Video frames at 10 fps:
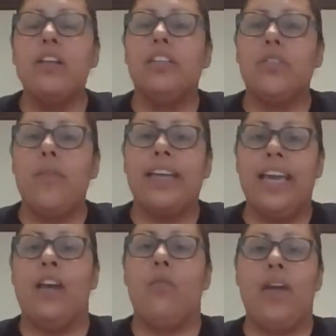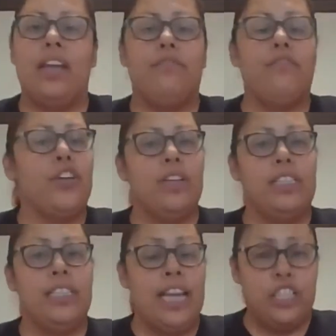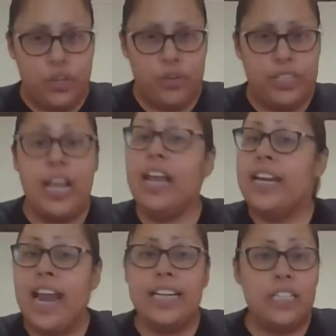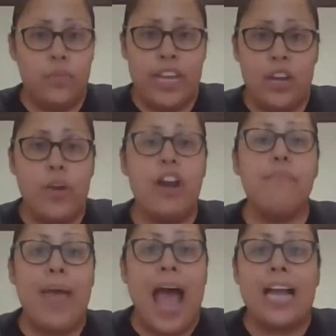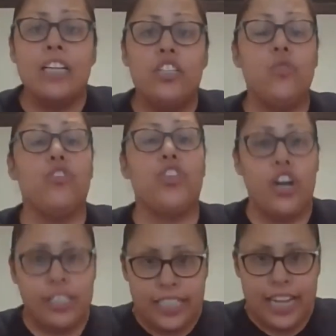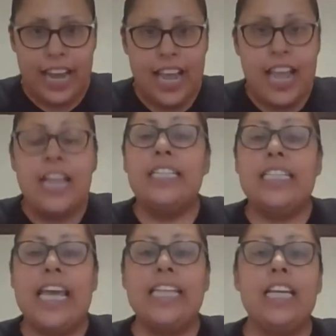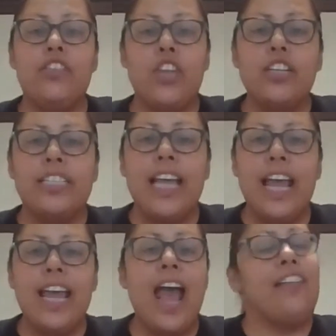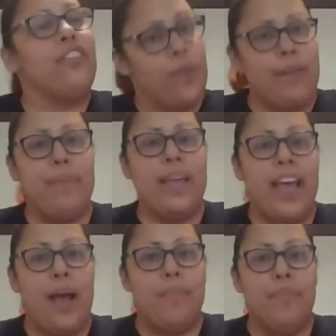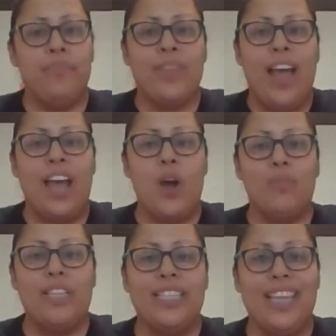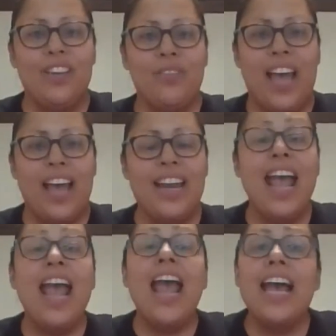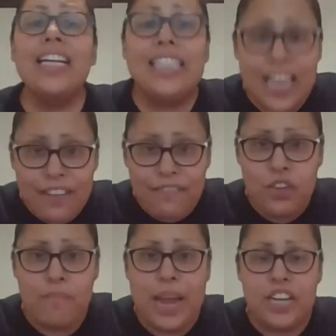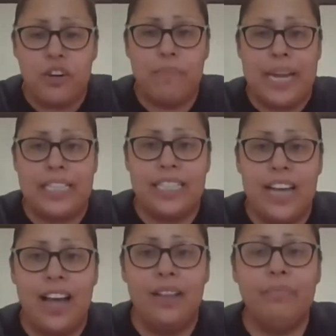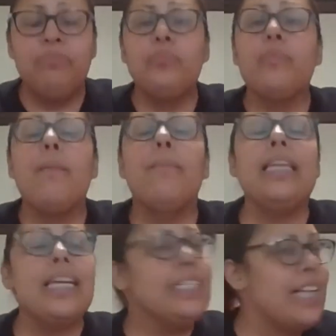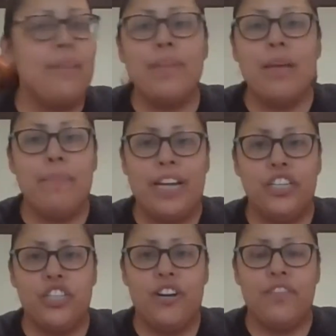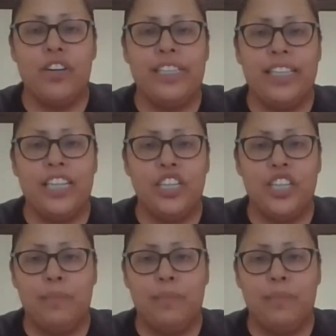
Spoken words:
So I can't wait for you to stay tuned. Next week, we are back to Thursday. Tasty Thursday at 3 p.m. I hope to see you then. And if you made your pizza, please send me a picture of your delicious